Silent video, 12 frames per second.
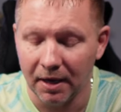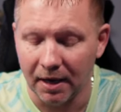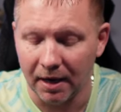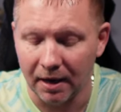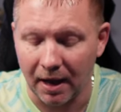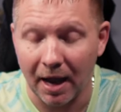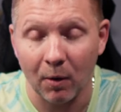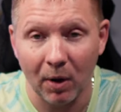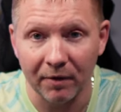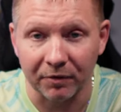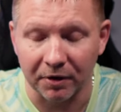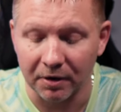
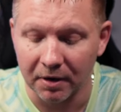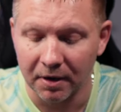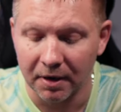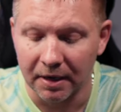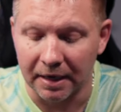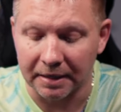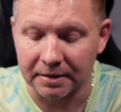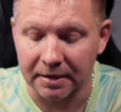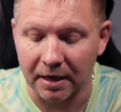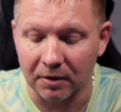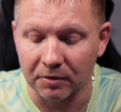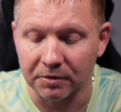However, it
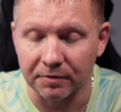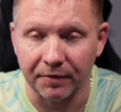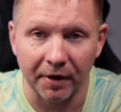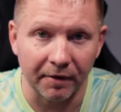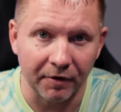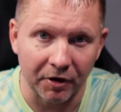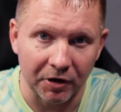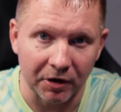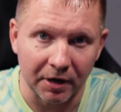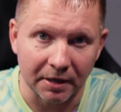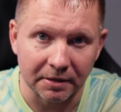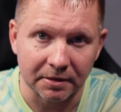sounds very, very
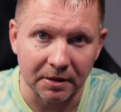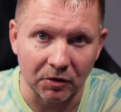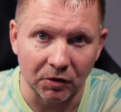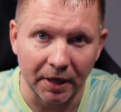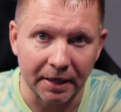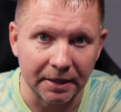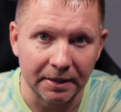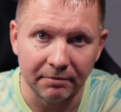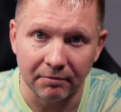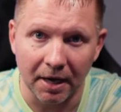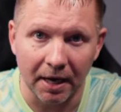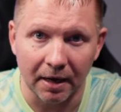good on
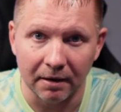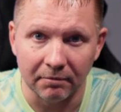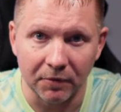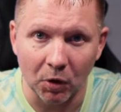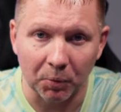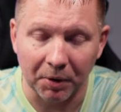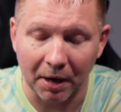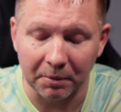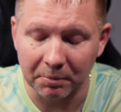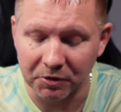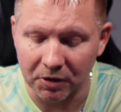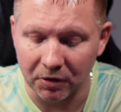single-ended. No
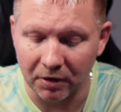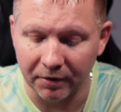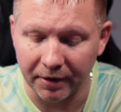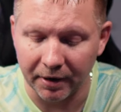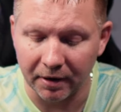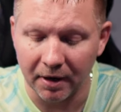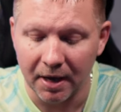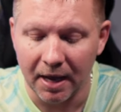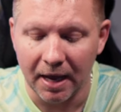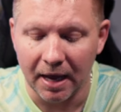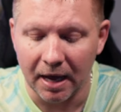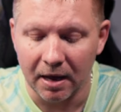problems at all there.
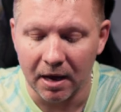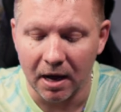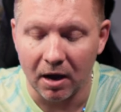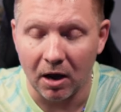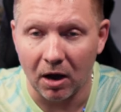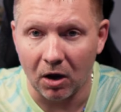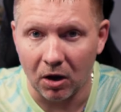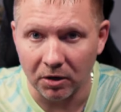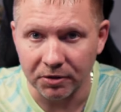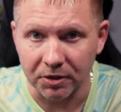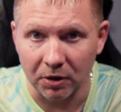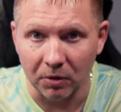
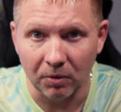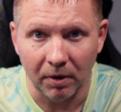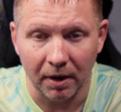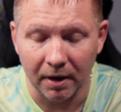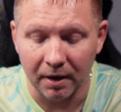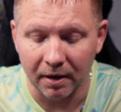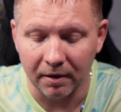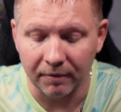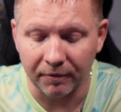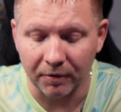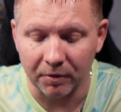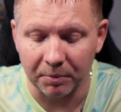Also,
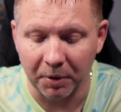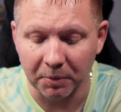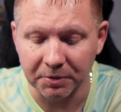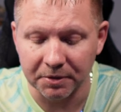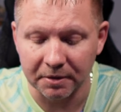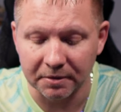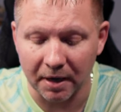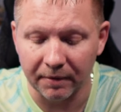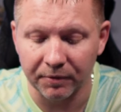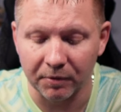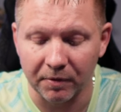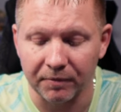for purposes
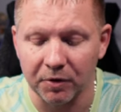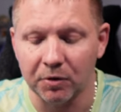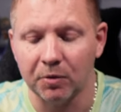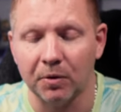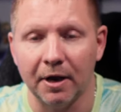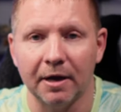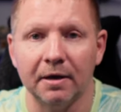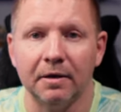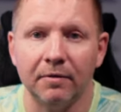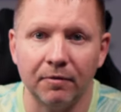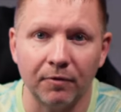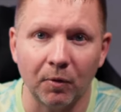of the review
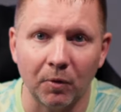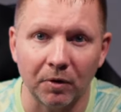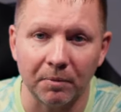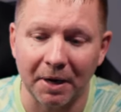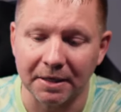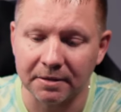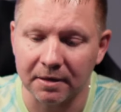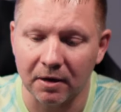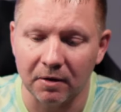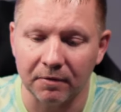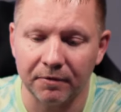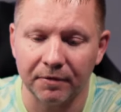and for
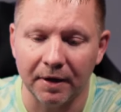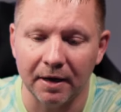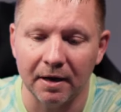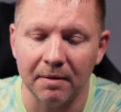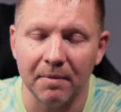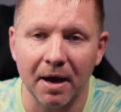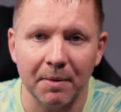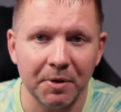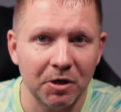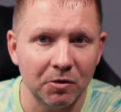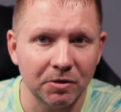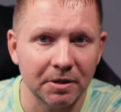myself, I've
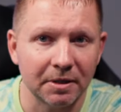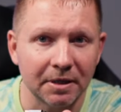been using